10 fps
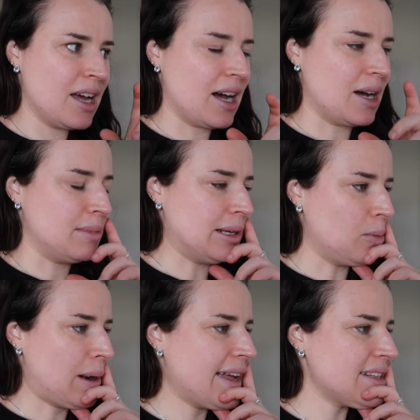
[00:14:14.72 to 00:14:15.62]

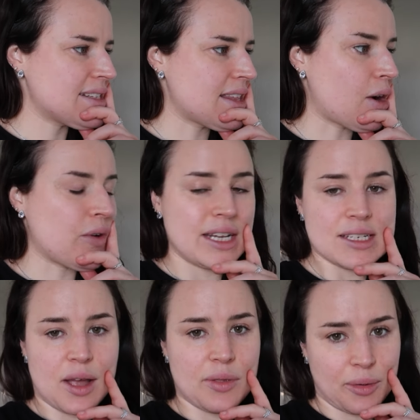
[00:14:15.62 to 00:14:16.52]
little plants that are ready
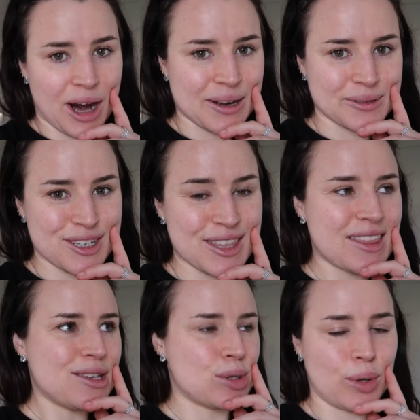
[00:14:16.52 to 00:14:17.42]
to go in the ground,
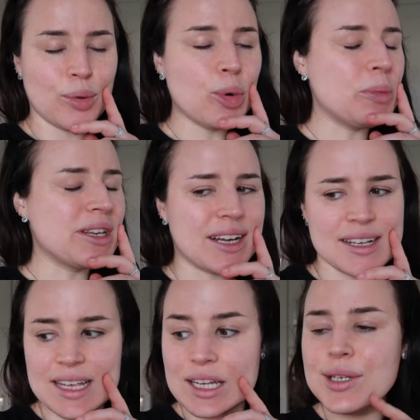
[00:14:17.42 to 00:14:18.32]
then the soil will be
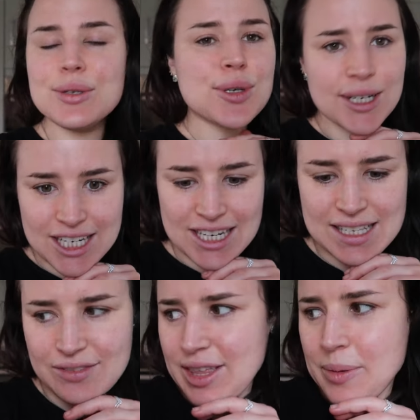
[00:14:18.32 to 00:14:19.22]
nice and nutritious for